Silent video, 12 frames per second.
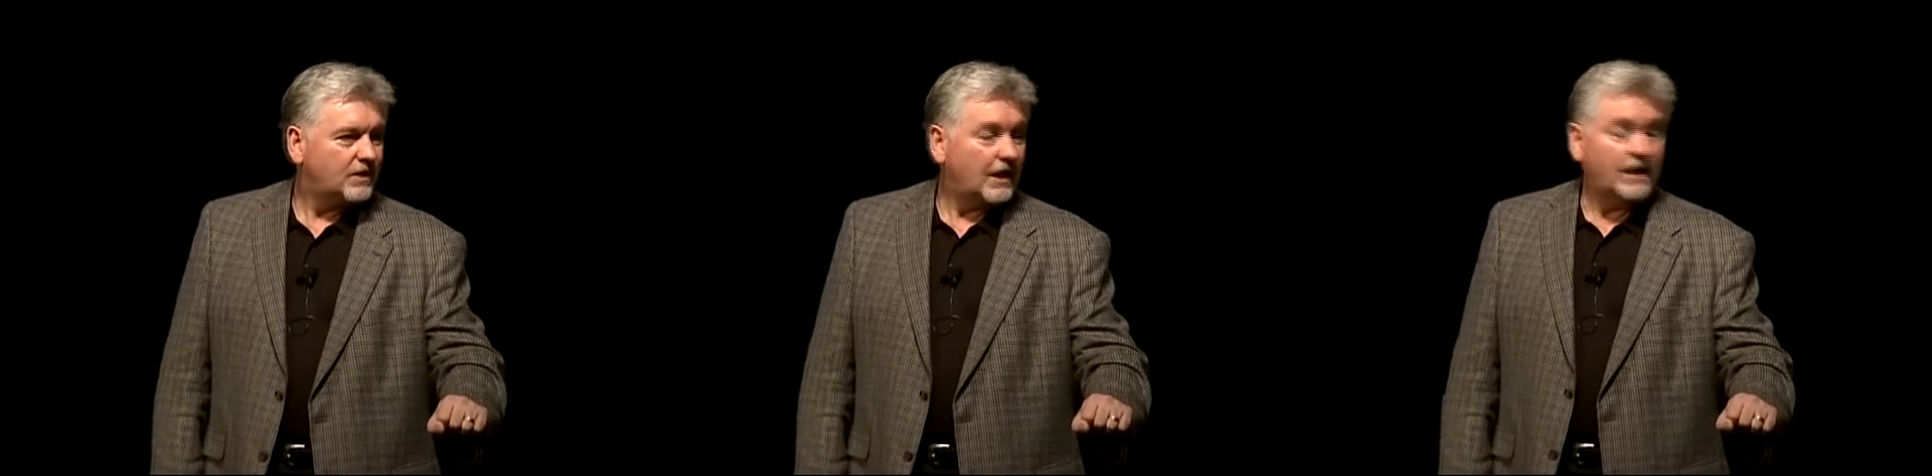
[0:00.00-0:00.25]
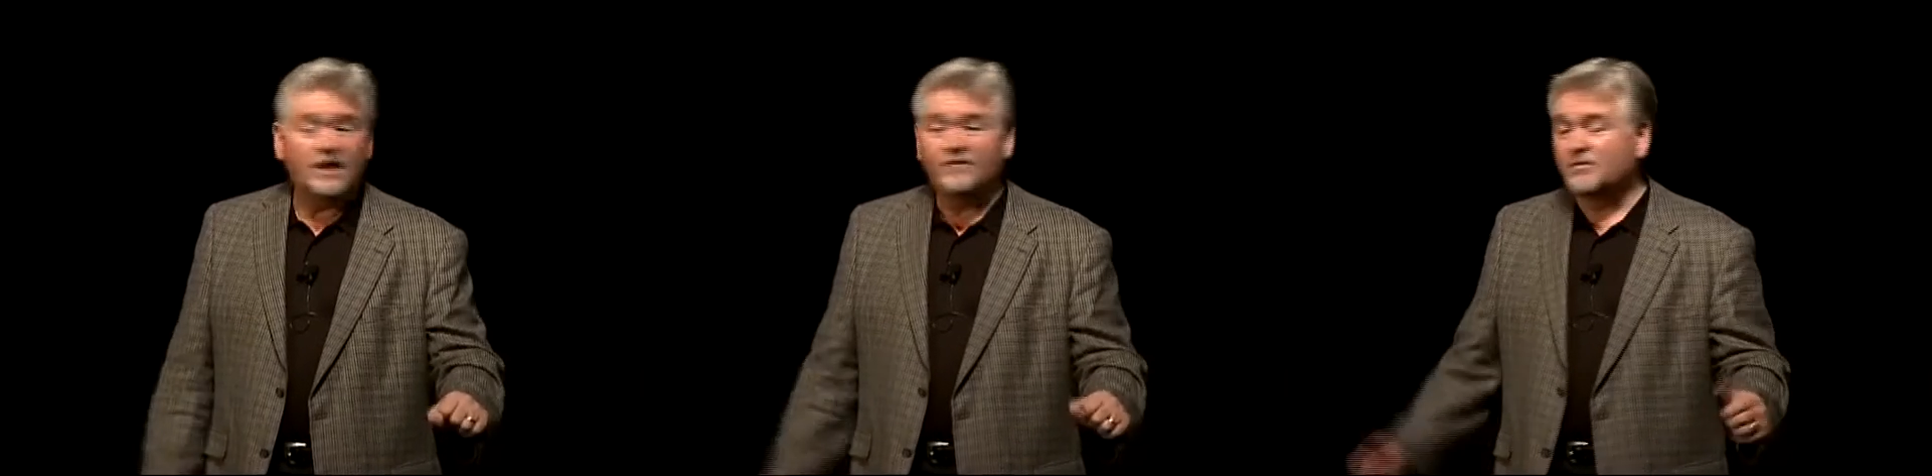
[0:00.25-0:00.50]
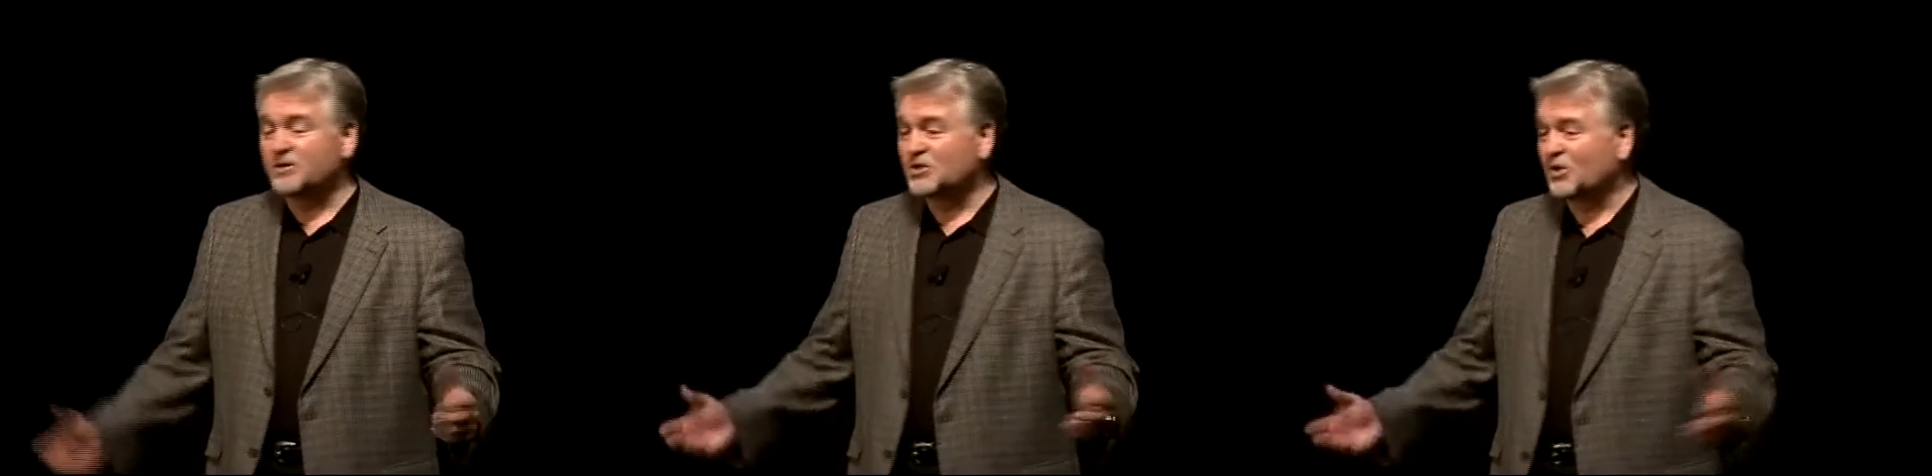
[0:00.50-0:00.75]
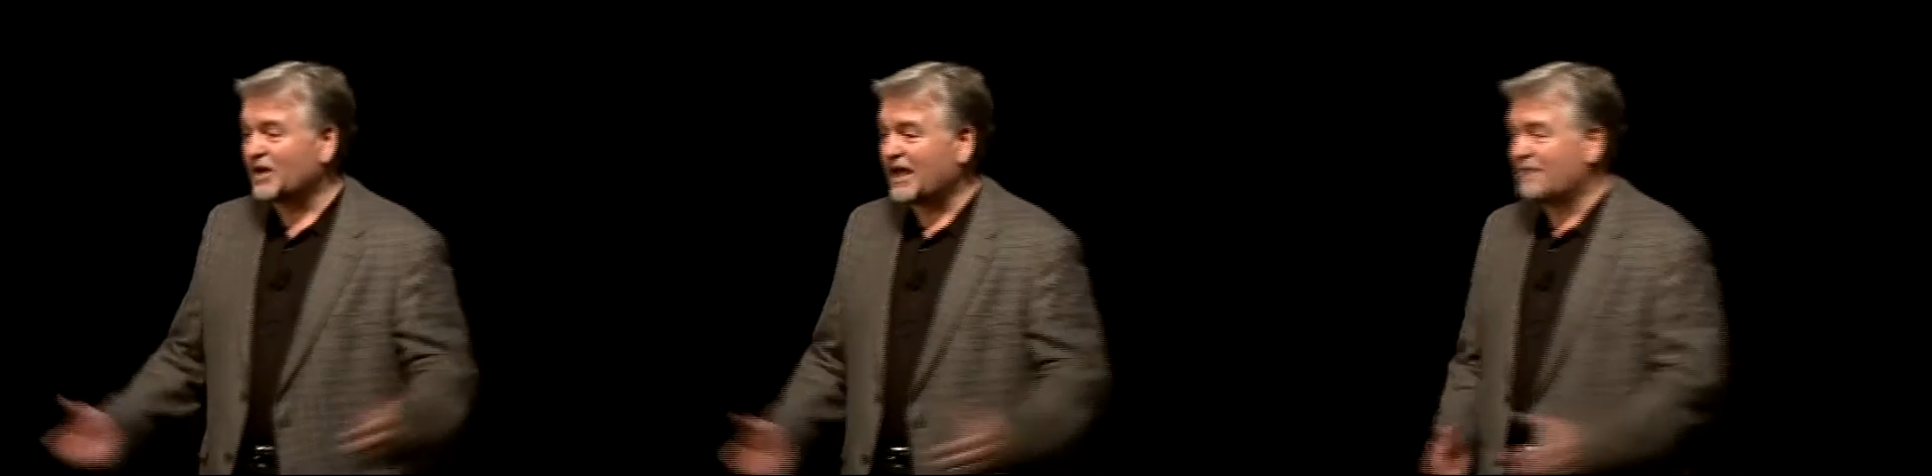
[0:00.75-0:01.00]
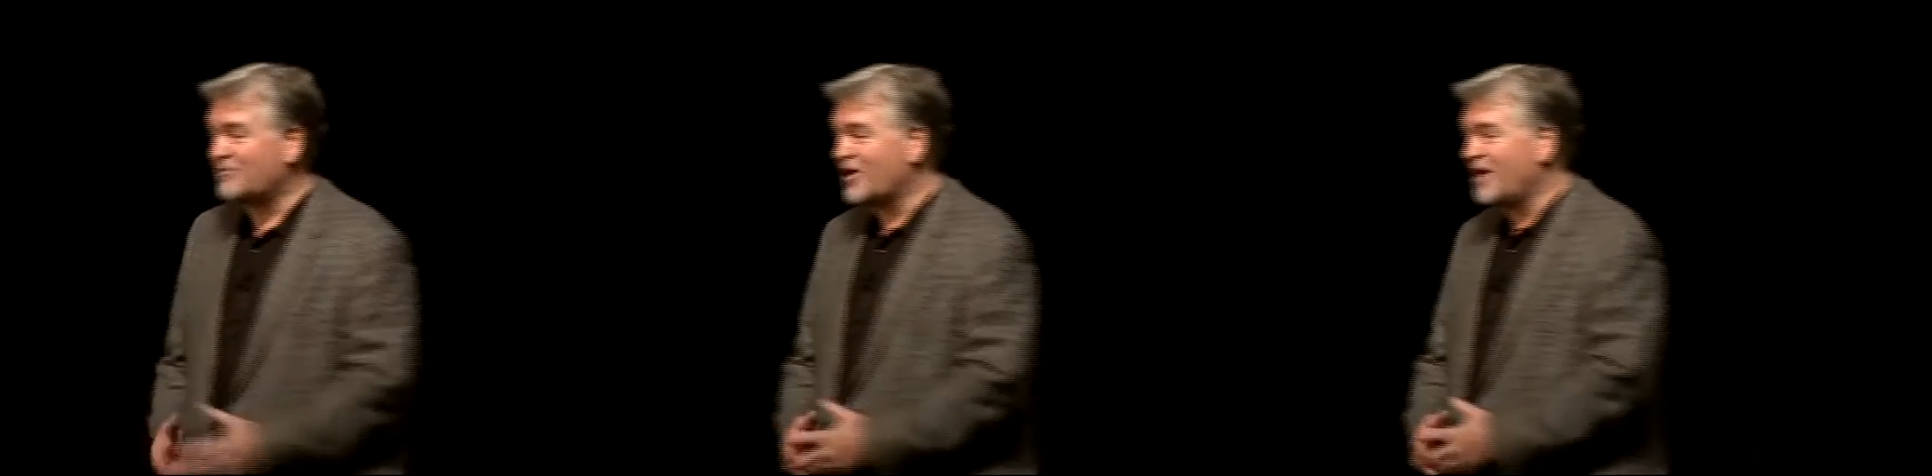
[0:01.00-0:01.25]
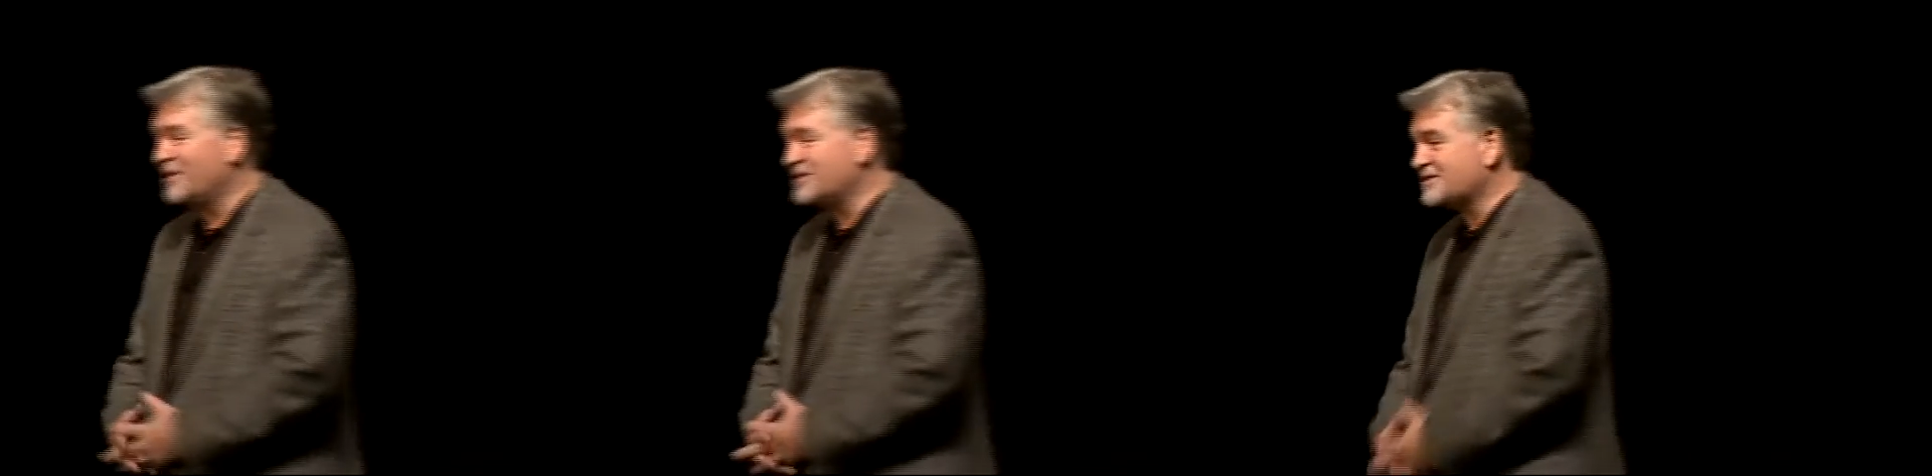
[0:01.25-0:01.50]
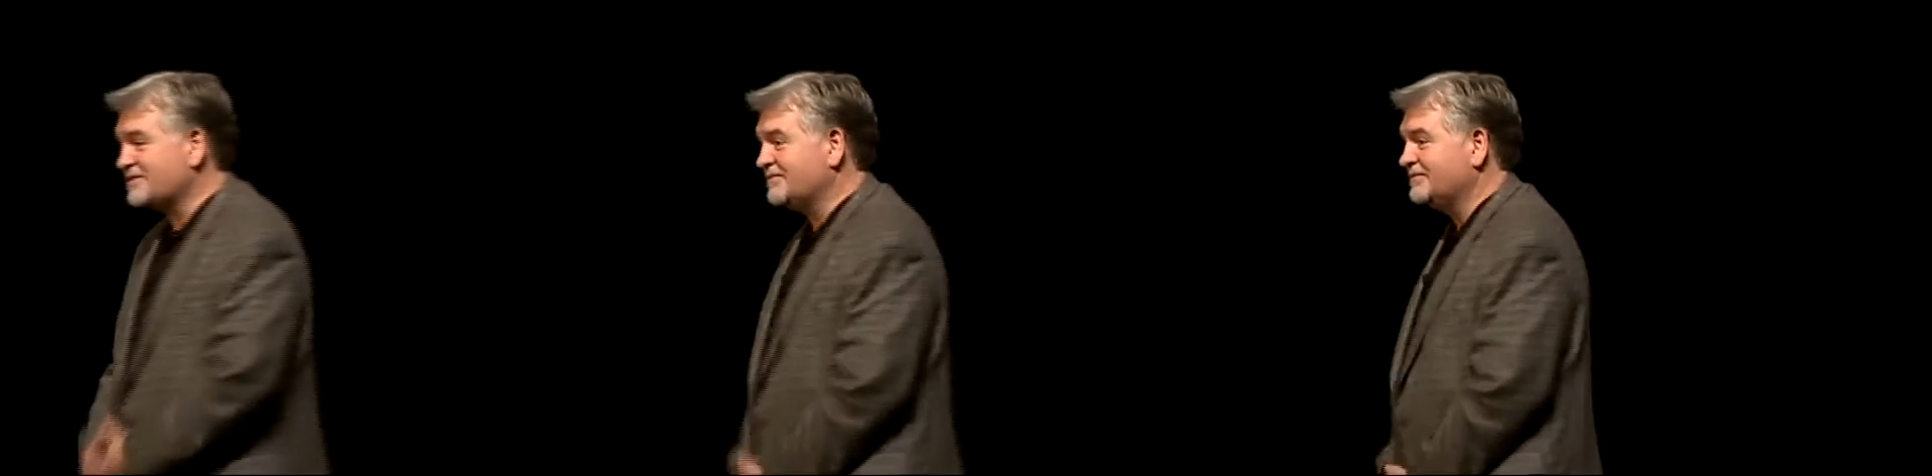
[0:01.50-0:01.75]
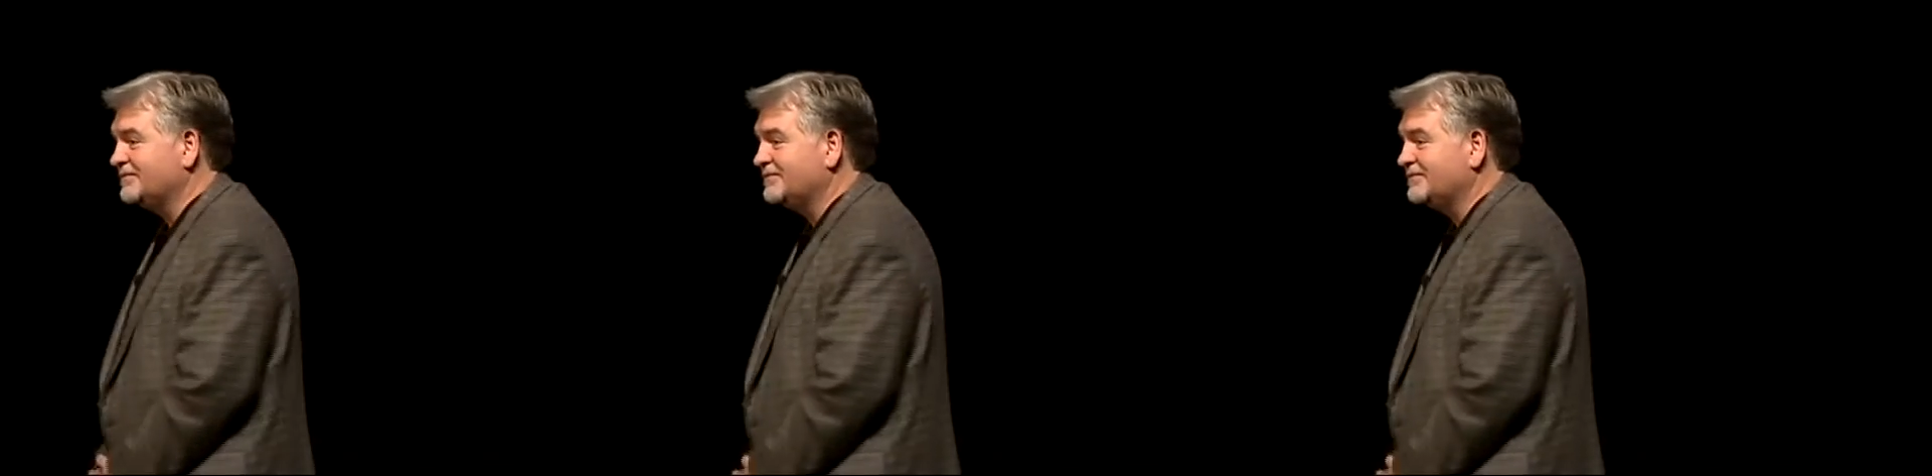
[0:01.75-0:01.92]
I'd never been told I had promise.